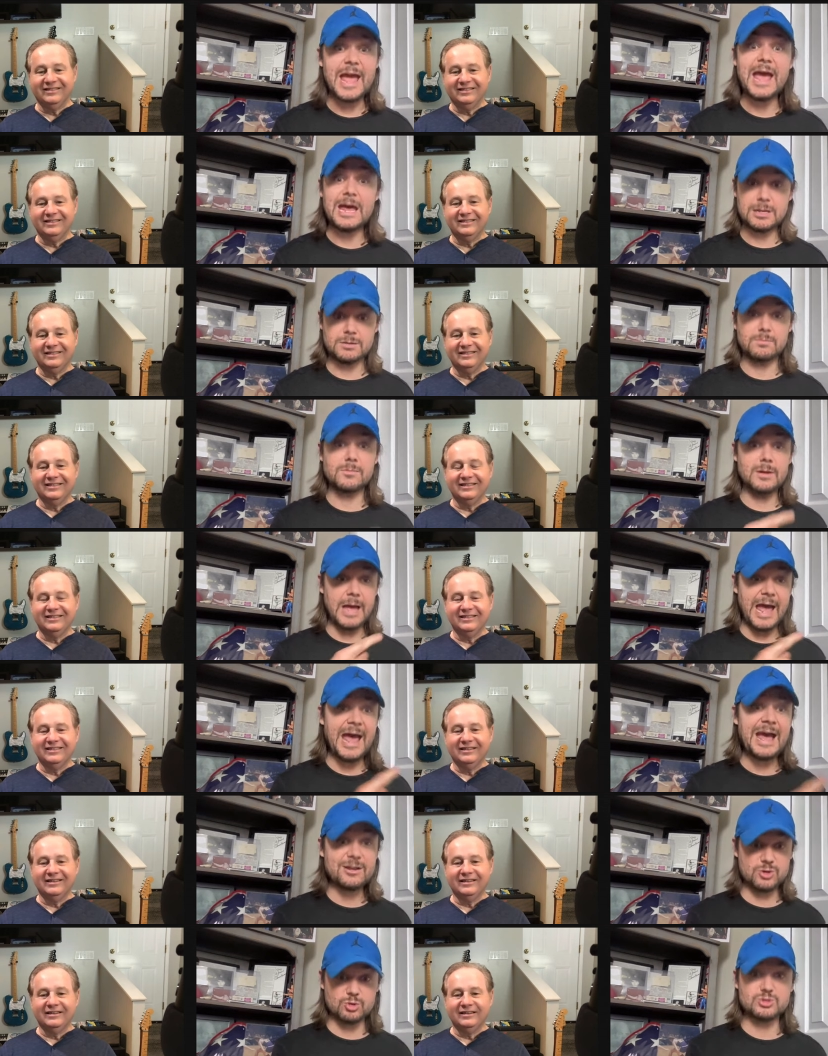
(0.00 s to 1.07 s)
Speaker 1: had
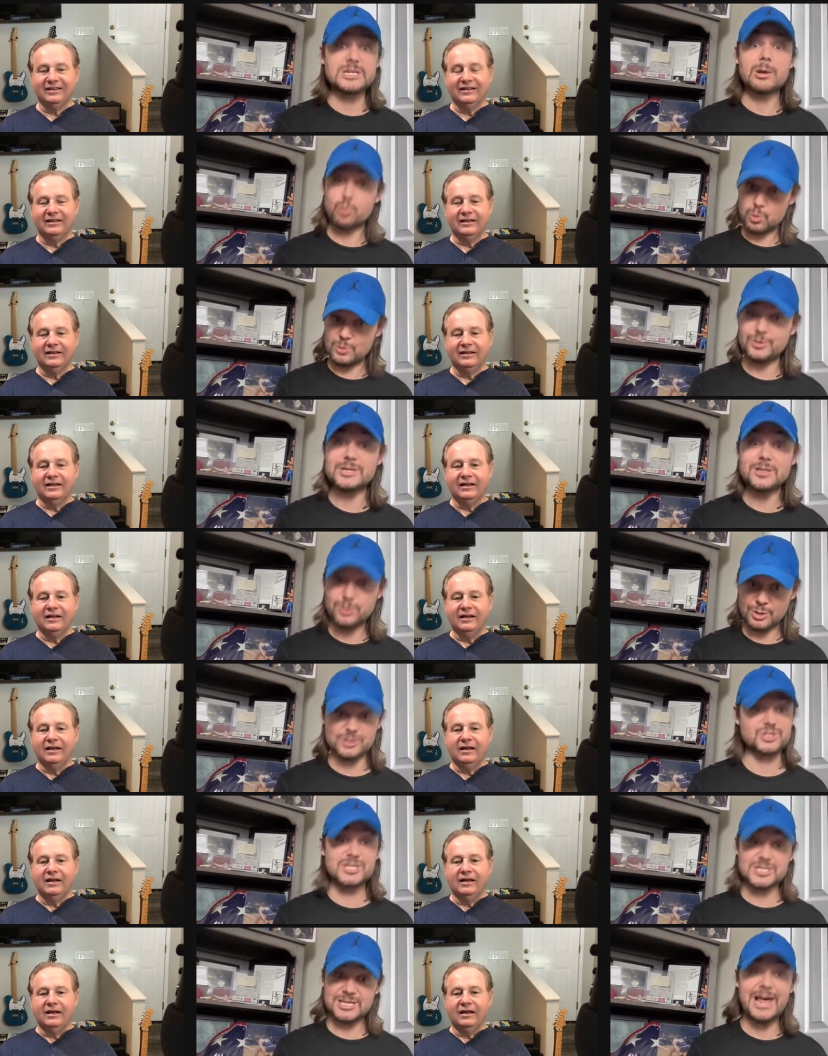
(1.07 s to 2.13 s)
actors that really looked
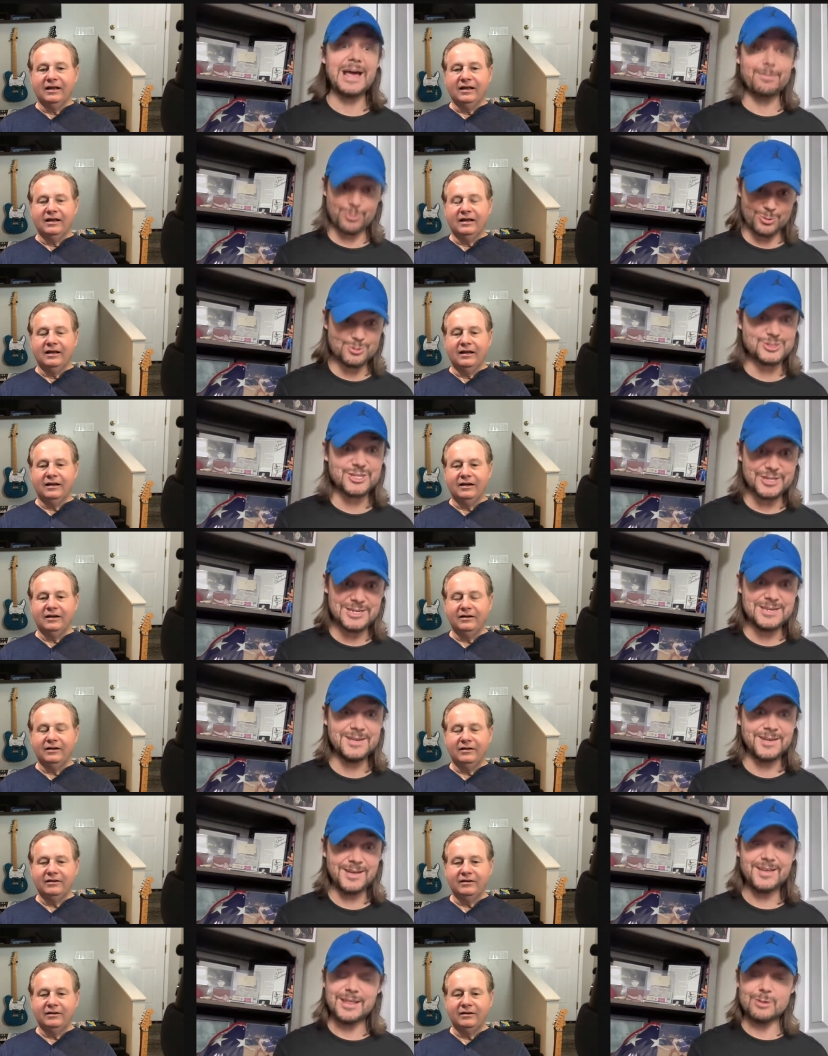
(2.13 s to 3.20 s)
just like Bruce Lee.
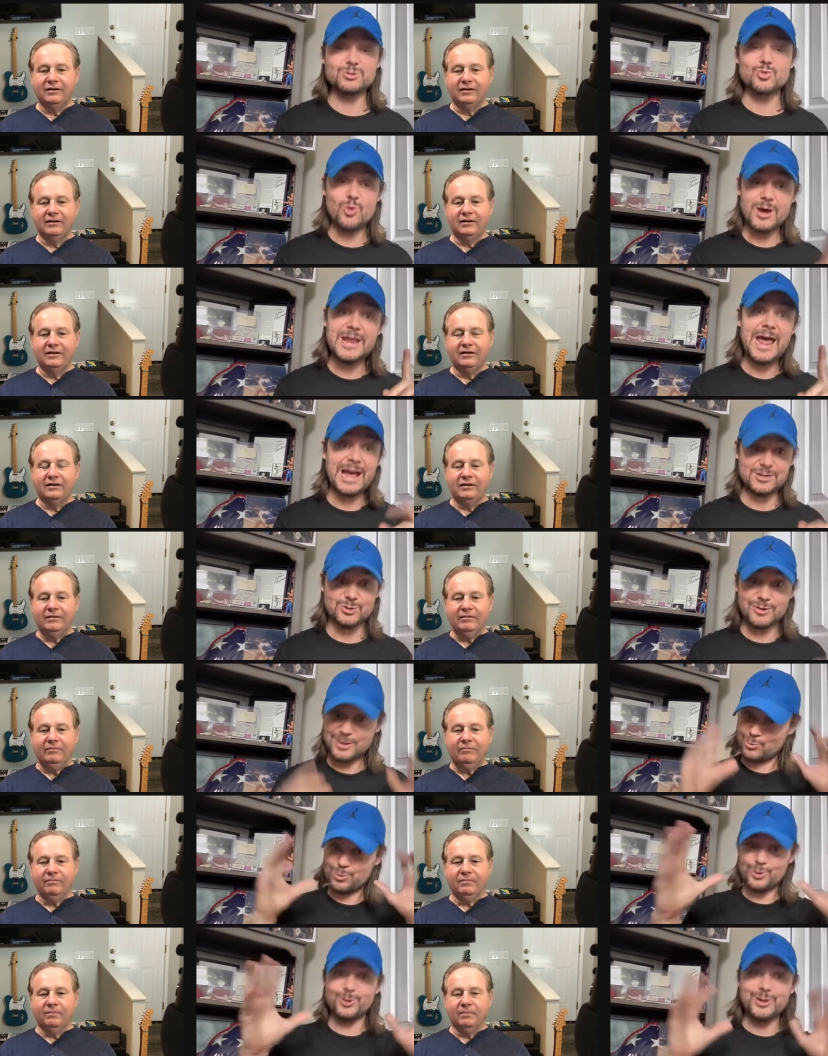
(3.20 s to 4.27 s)
There was one actor that
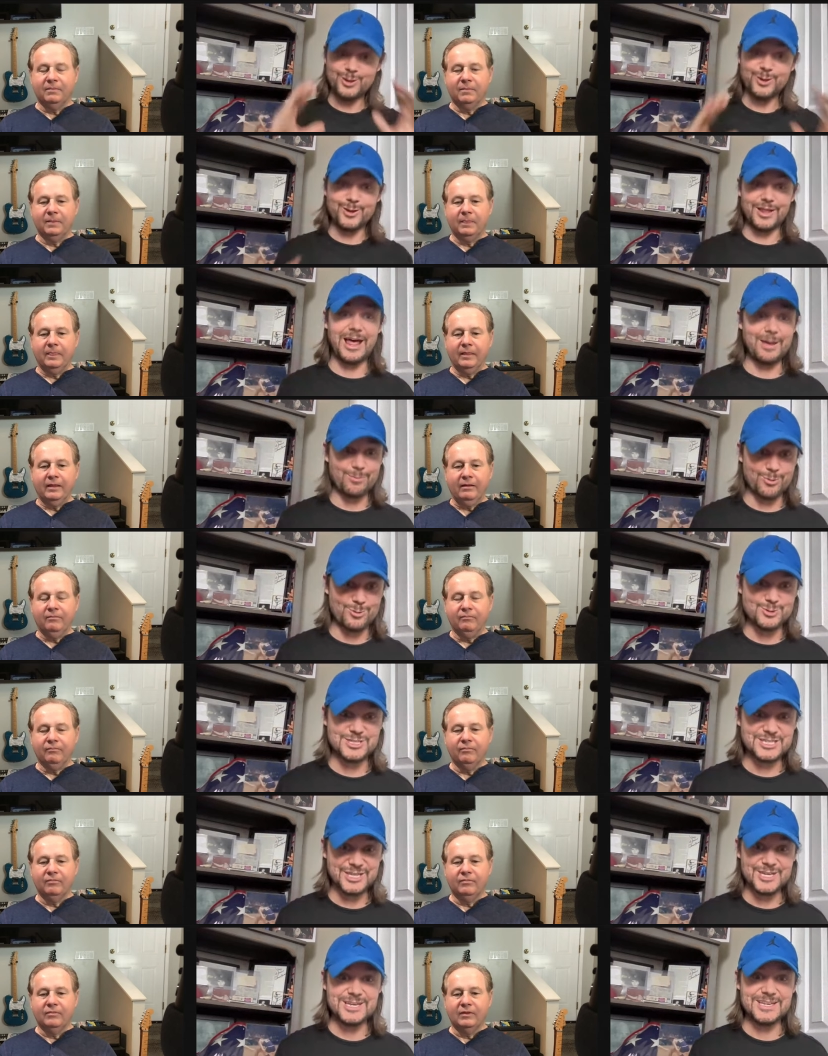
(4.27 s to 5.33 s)
really looked like Bruce
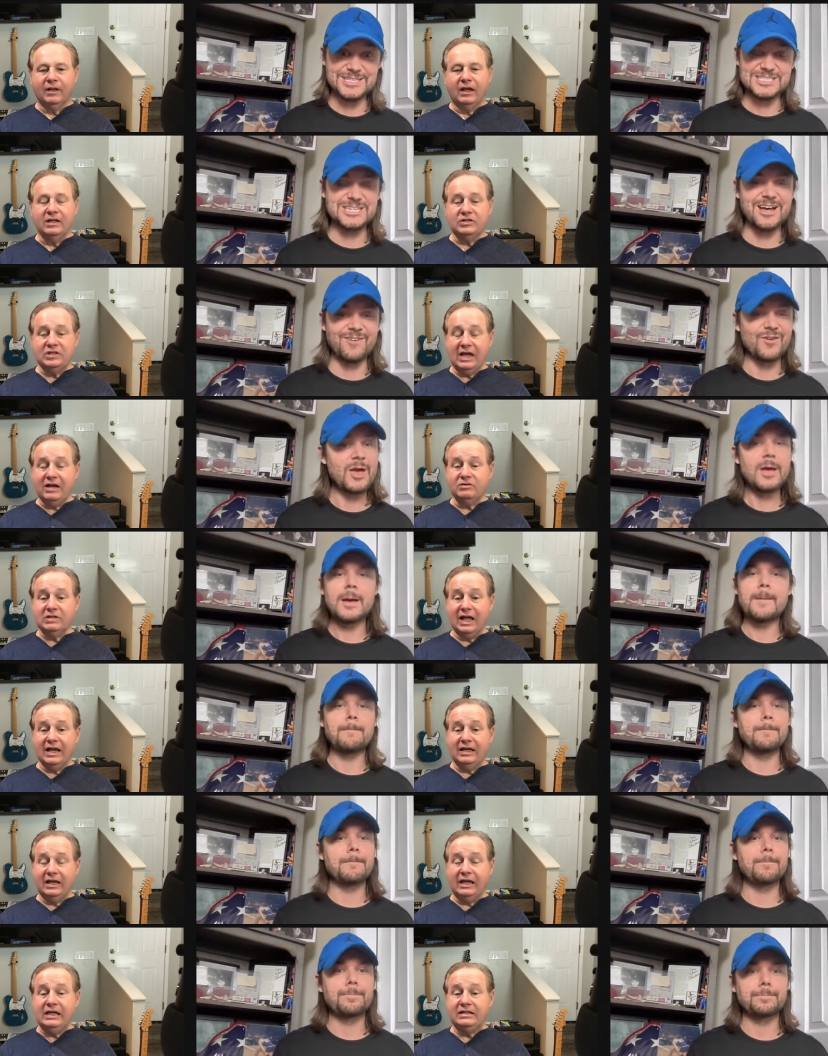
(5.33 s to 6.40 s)
Lee and it stuff. sounds
Speaker 2: like
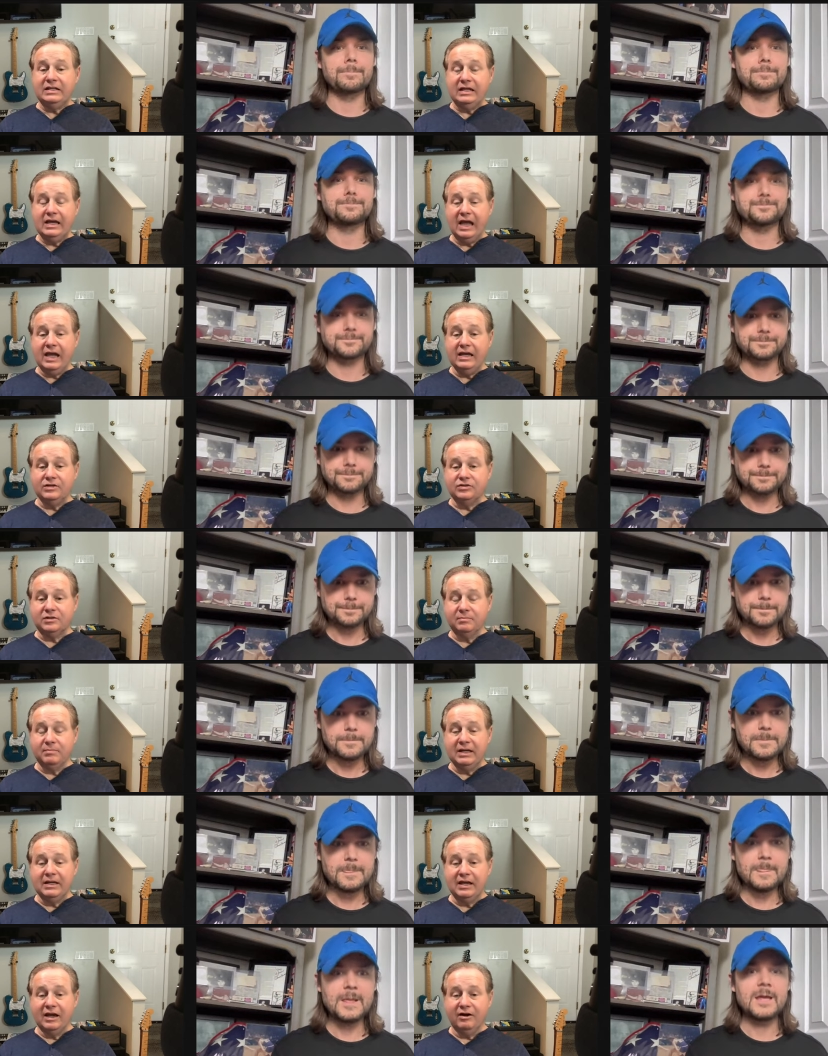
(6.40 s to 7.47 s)
ETAs to
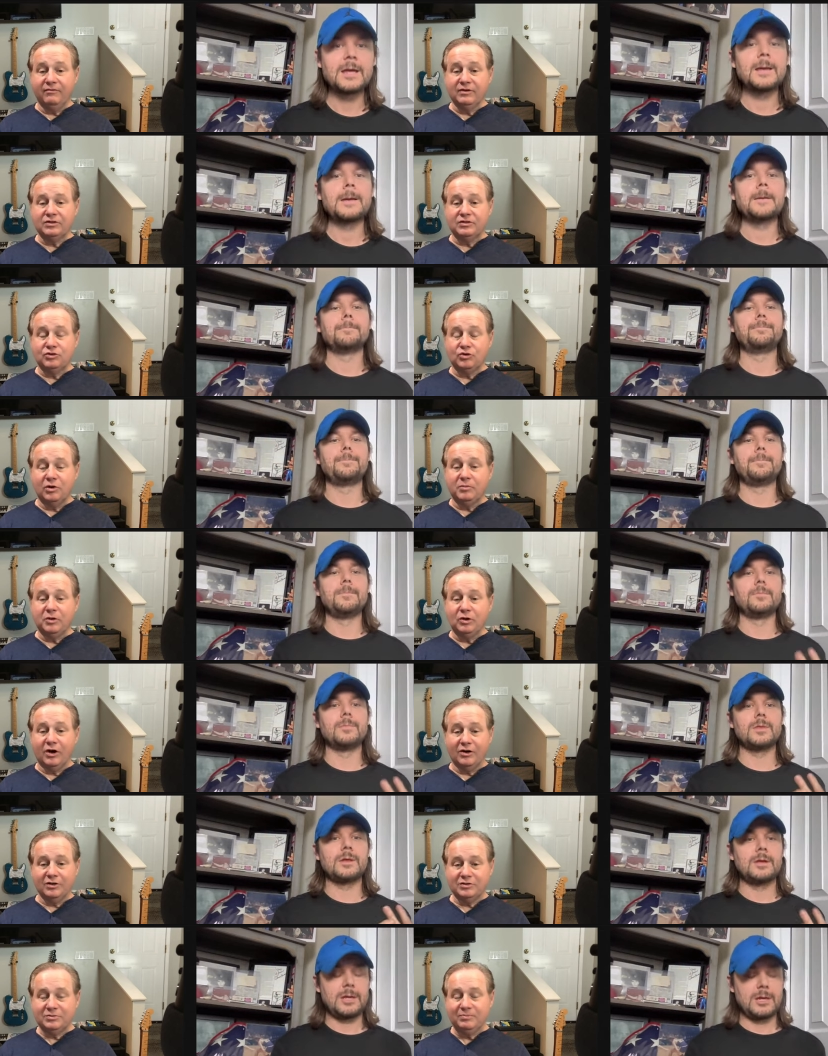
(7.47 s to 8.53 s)
me, Elvis tribute
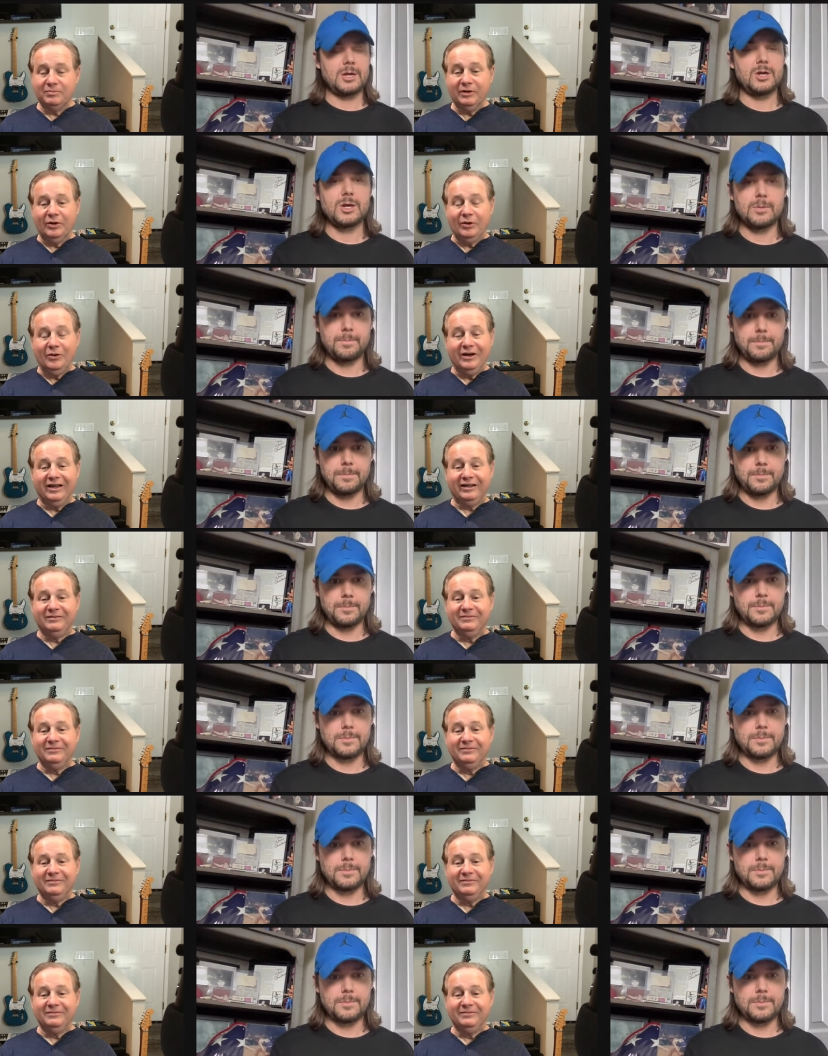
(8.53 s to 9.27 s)
artists. But go ahead.